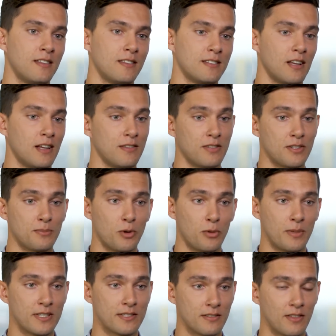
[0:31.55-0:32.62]
the size of a
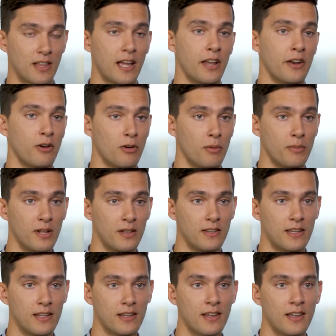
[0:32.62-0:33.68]
small piece of land or a
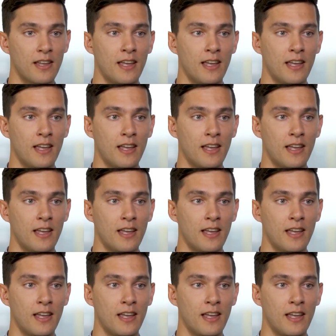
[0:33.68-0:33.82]
building,